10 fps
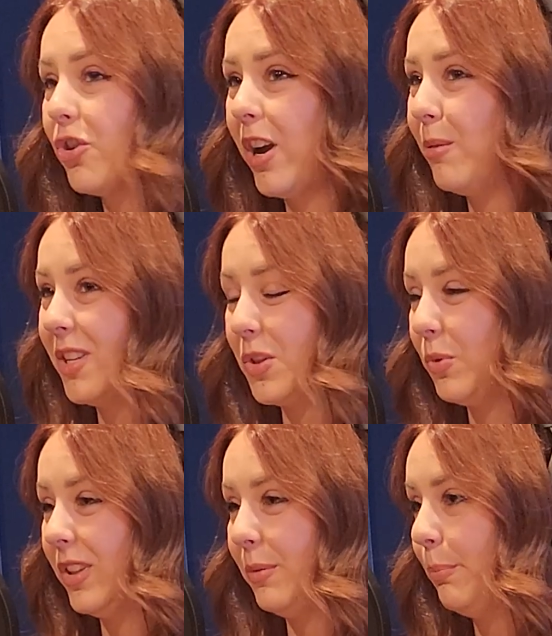Instagram doesn't
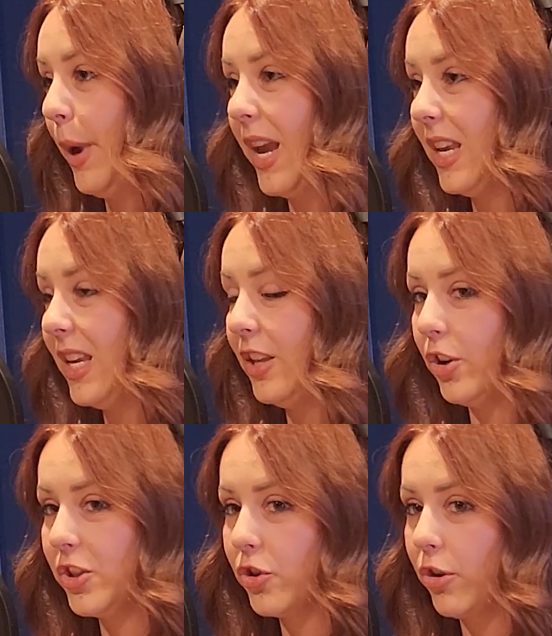really pay
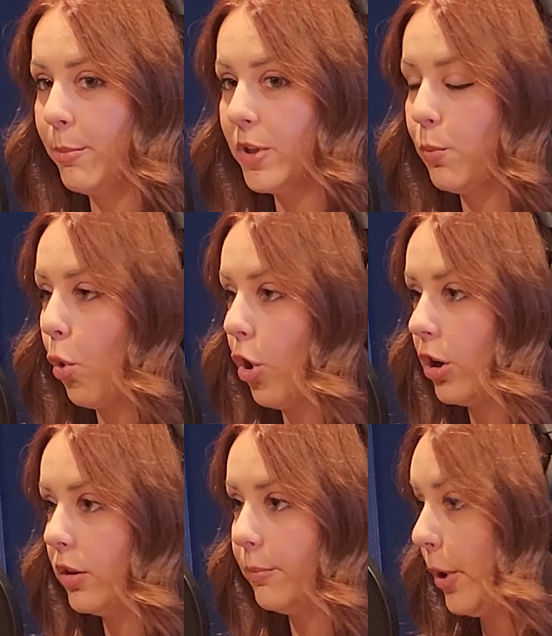either. Instagram is
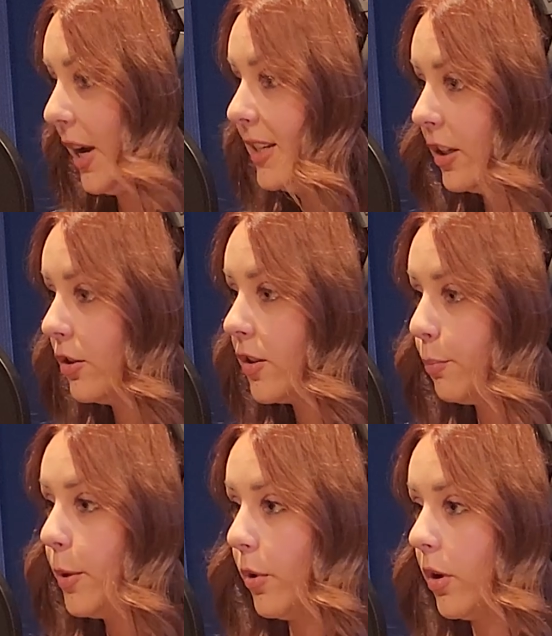more brand deals
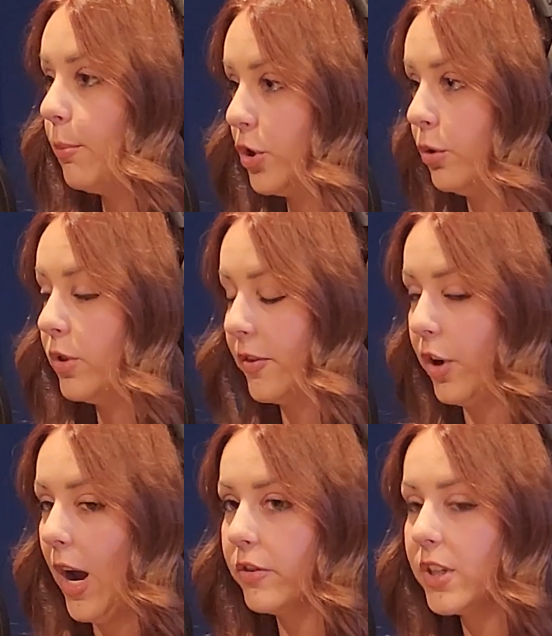if people come to you
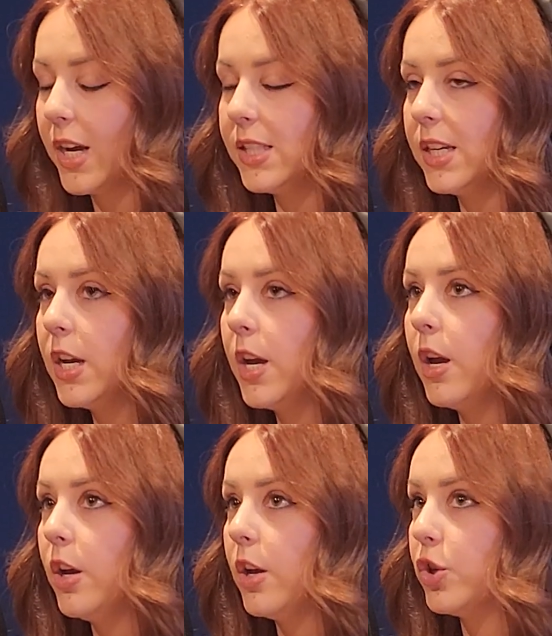for advertising.
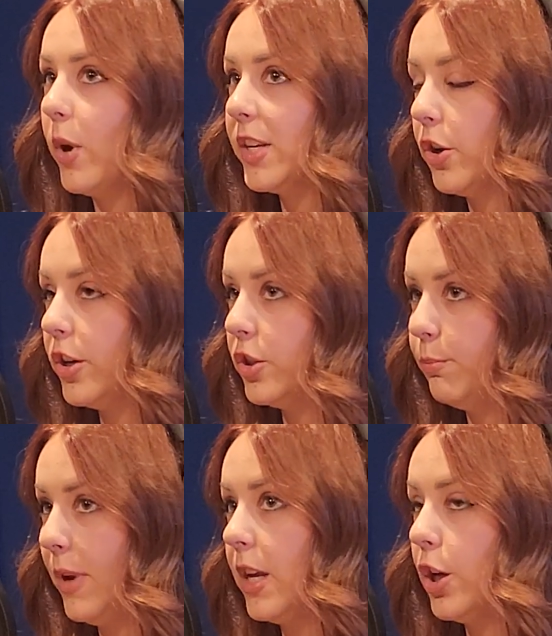So I started
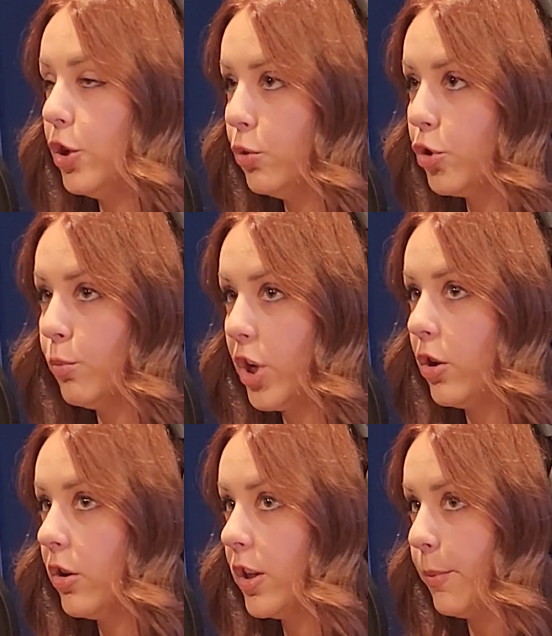making a YouTube
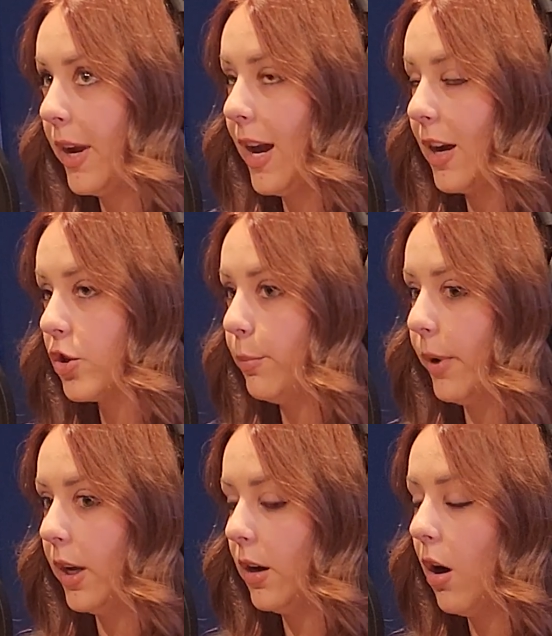channel because
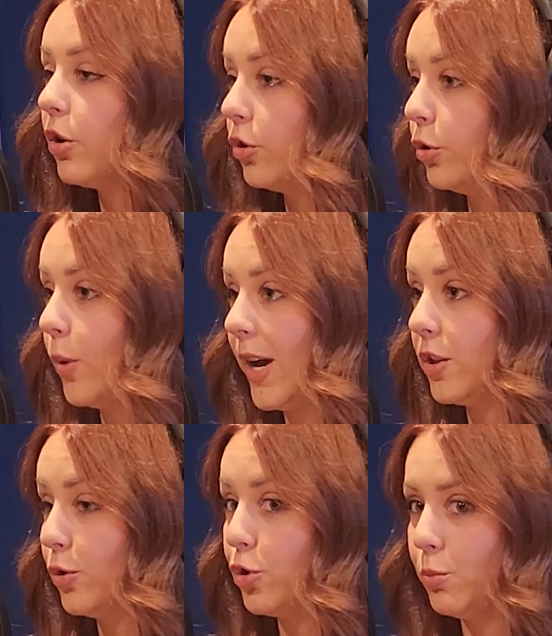my uncle who has
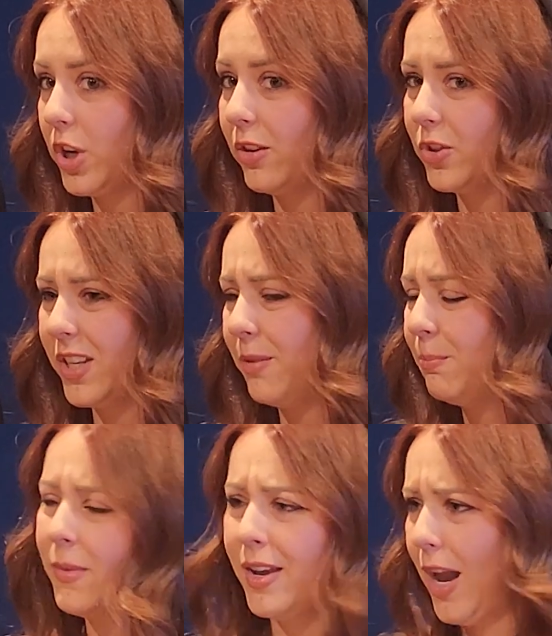a YouTube channel said,
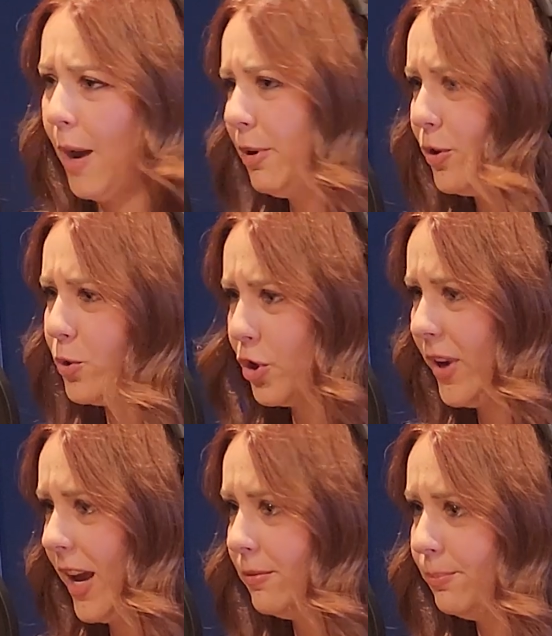"How many views are you
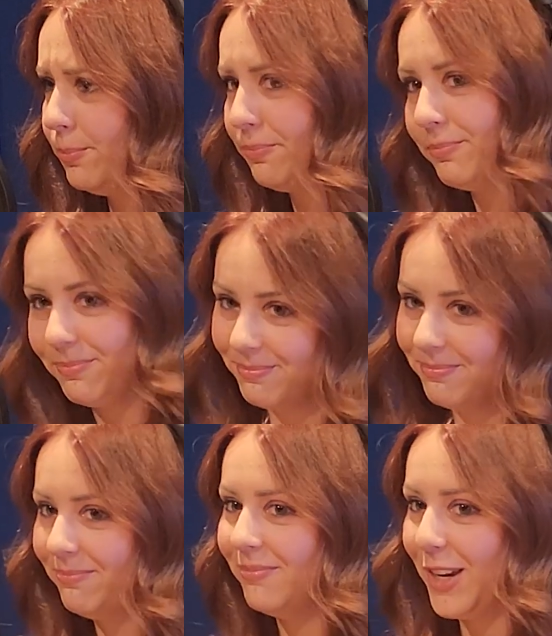getting?"
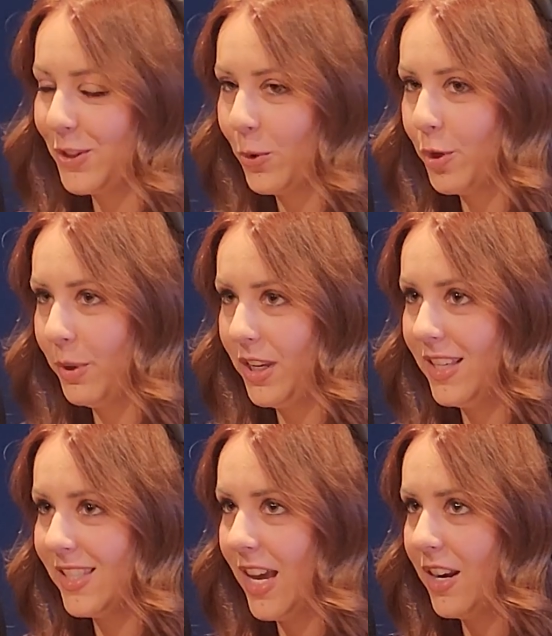I told him and
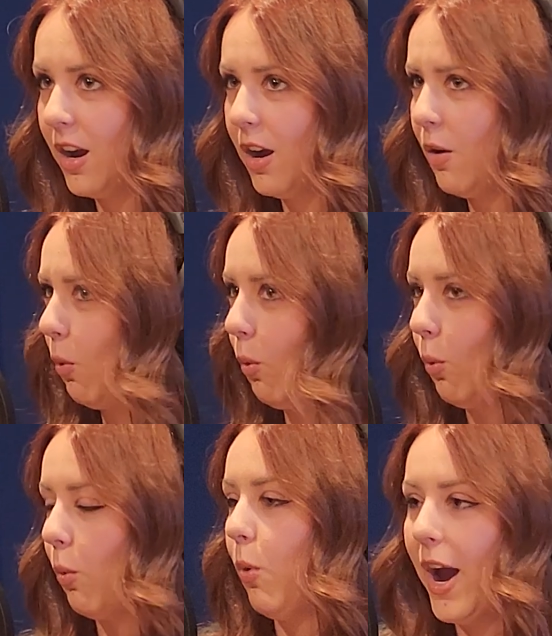he said,
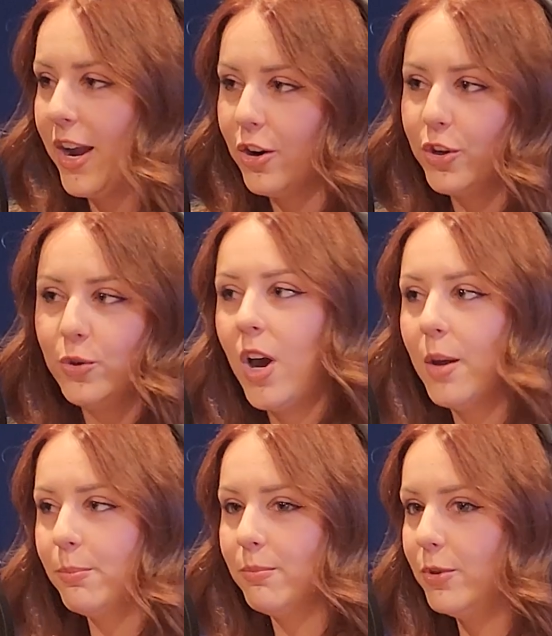"Why are you
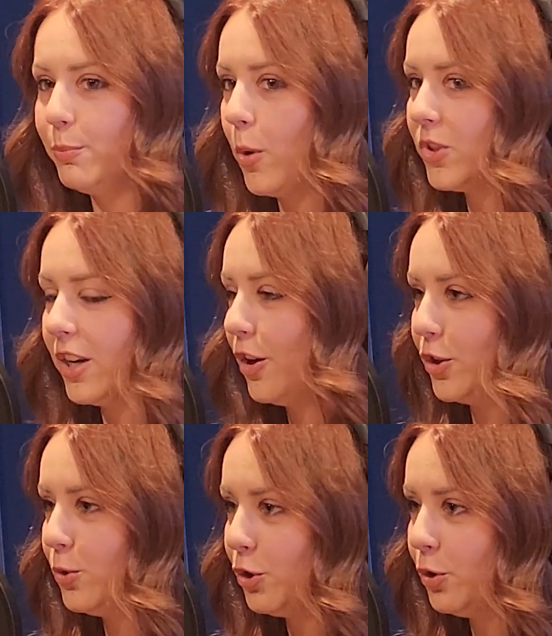not posting on
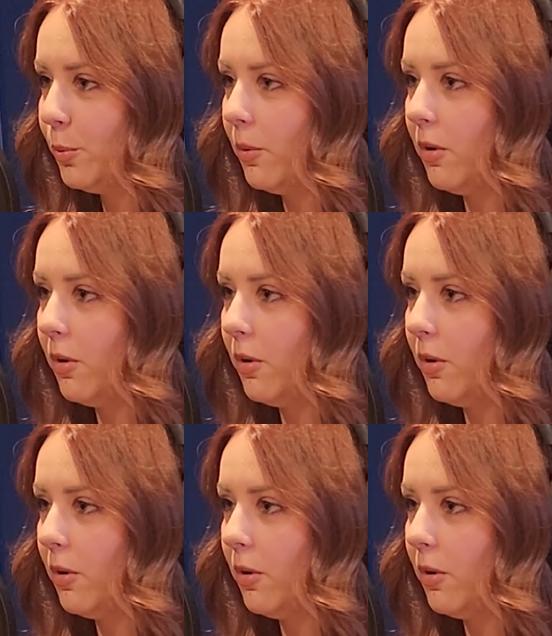YouTube?"